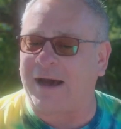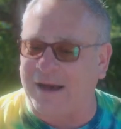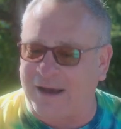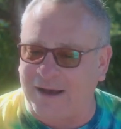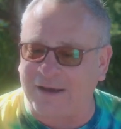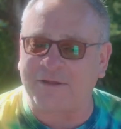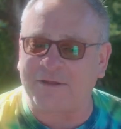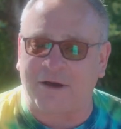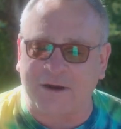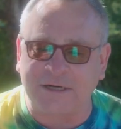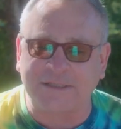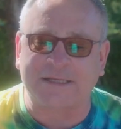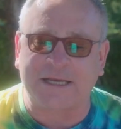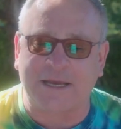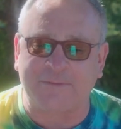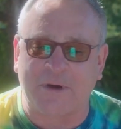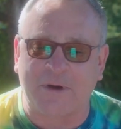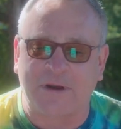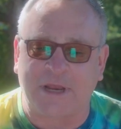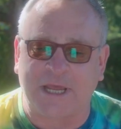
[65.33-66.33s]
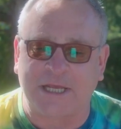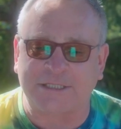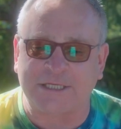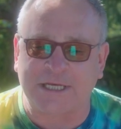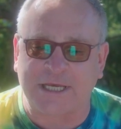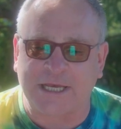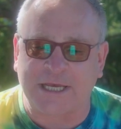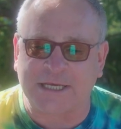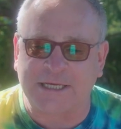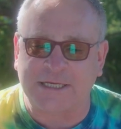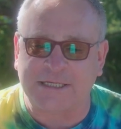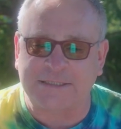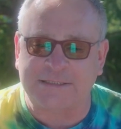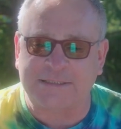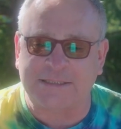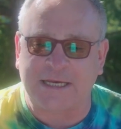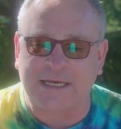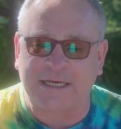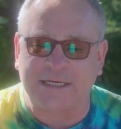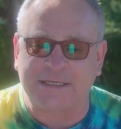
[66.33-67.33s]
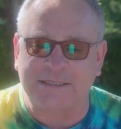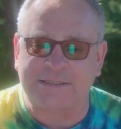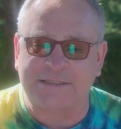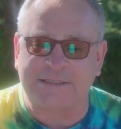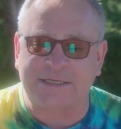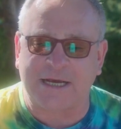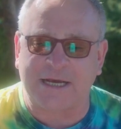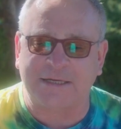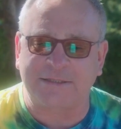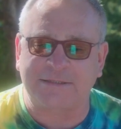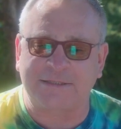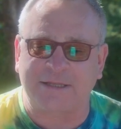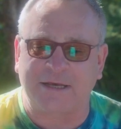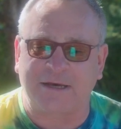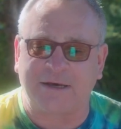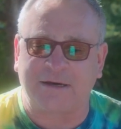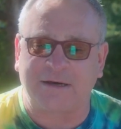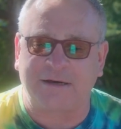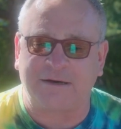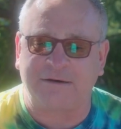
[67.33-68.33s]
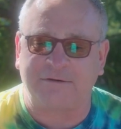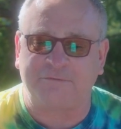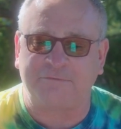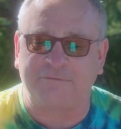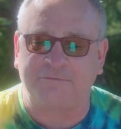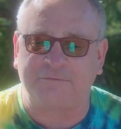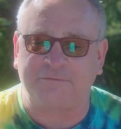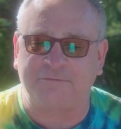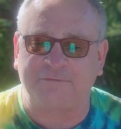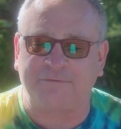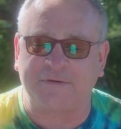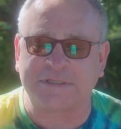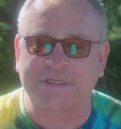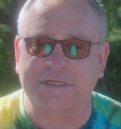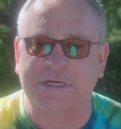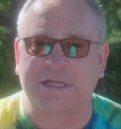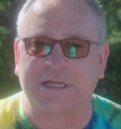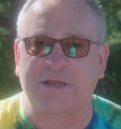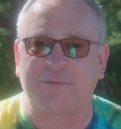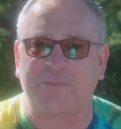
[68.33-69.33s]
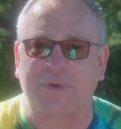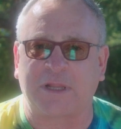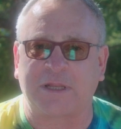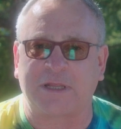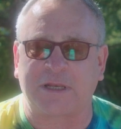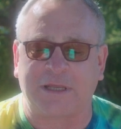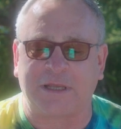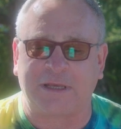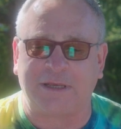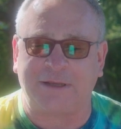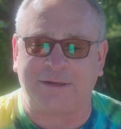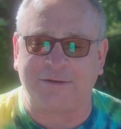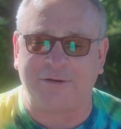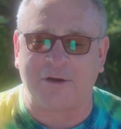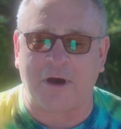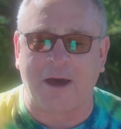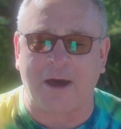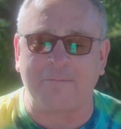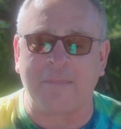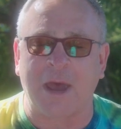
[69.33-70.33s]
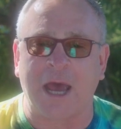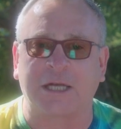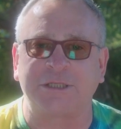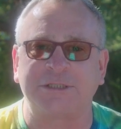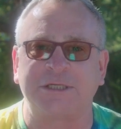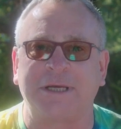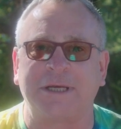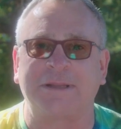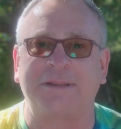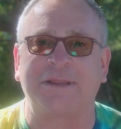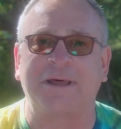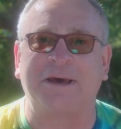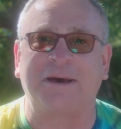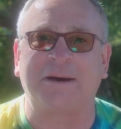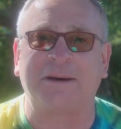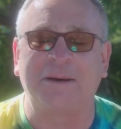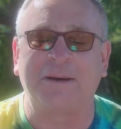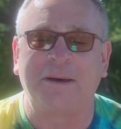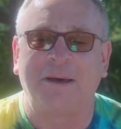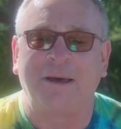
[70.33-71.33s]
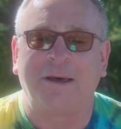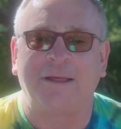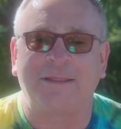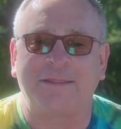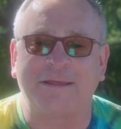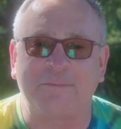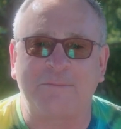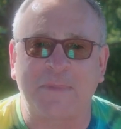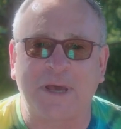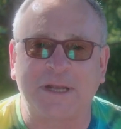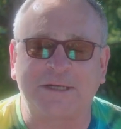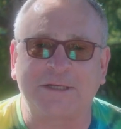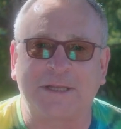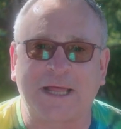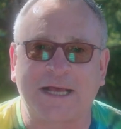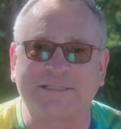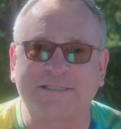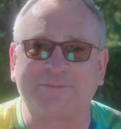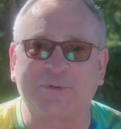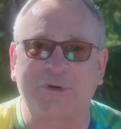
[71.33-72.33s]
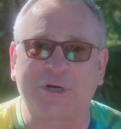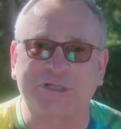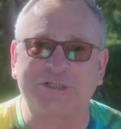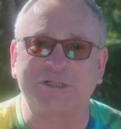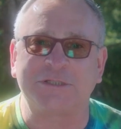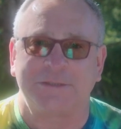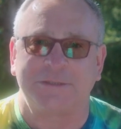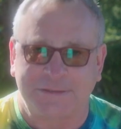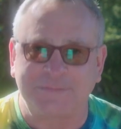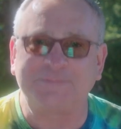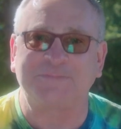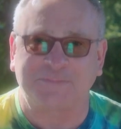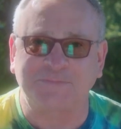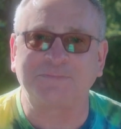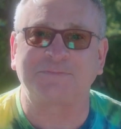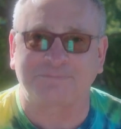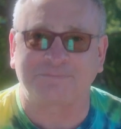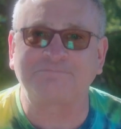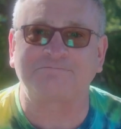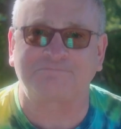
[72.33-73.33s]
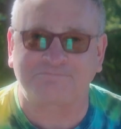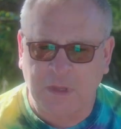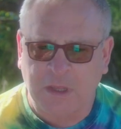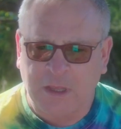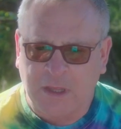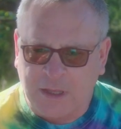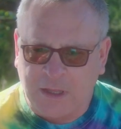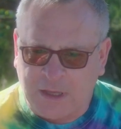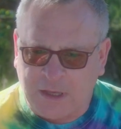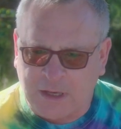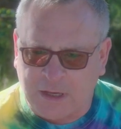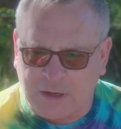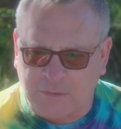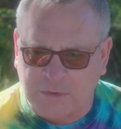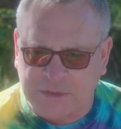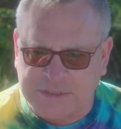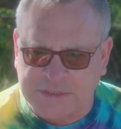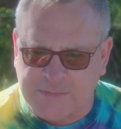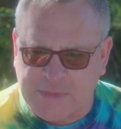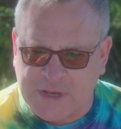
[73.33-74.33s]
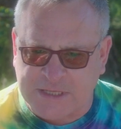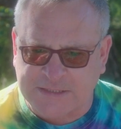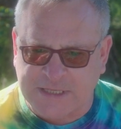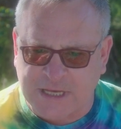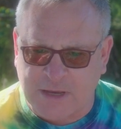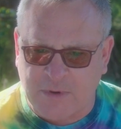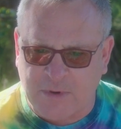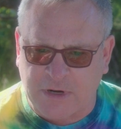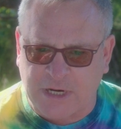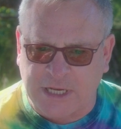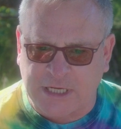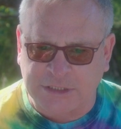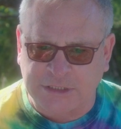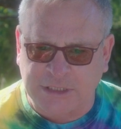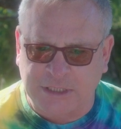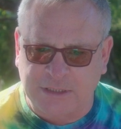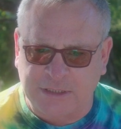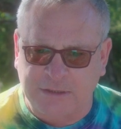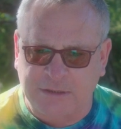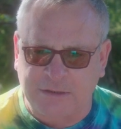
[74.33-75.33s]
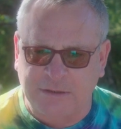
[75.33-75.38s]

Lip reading: hardest thing about aging is just the physical ability not matching the mental aspirations. What's the best thing about aging?